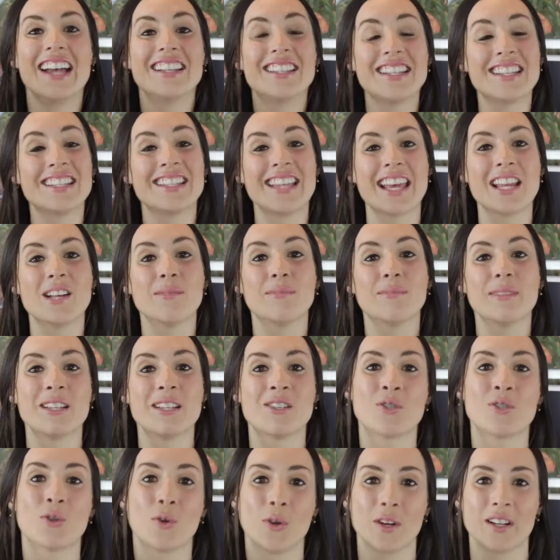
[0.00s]
and sustainably
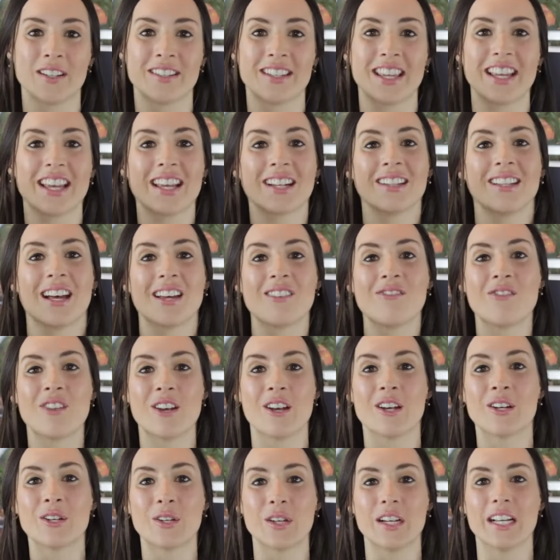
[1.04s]
sourced. They get a lot of
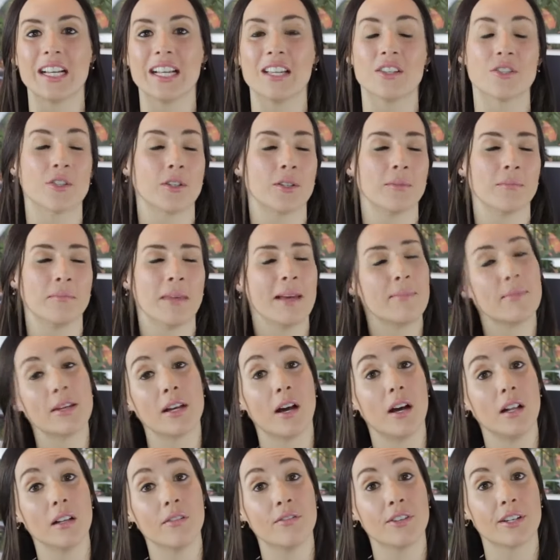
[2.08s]
their ingredients, or maybe
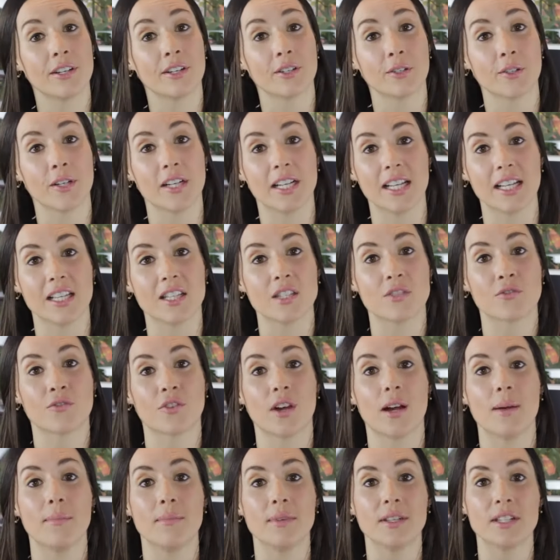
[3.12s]
all of their ingredients,
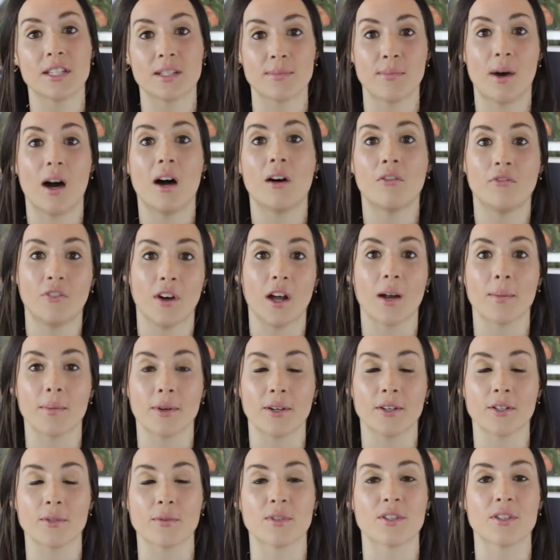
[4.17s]
from small
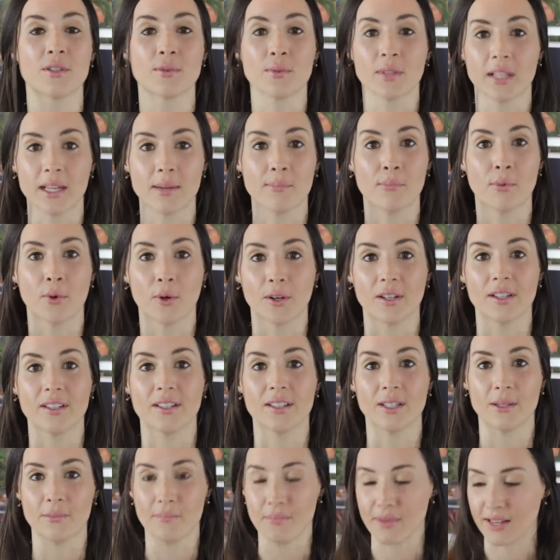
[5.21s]
farmers, which is really
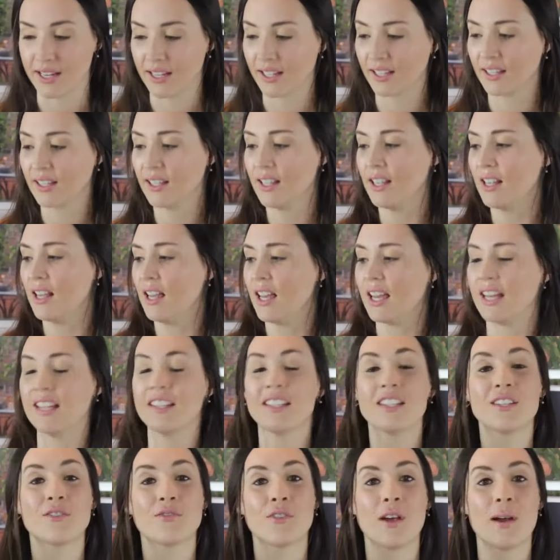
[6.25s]
important to me. This
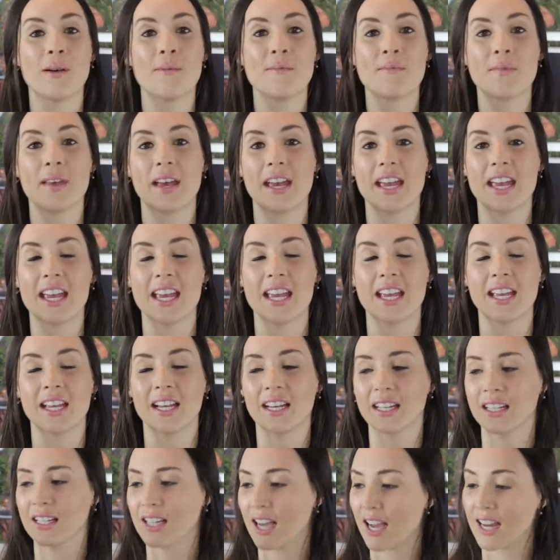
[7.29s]
is from
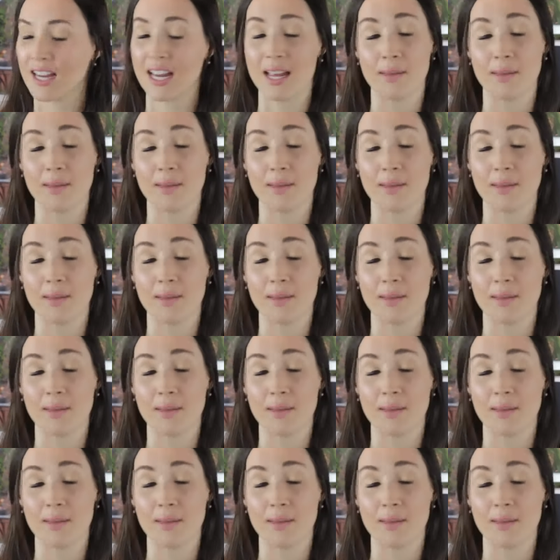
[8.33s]
a guy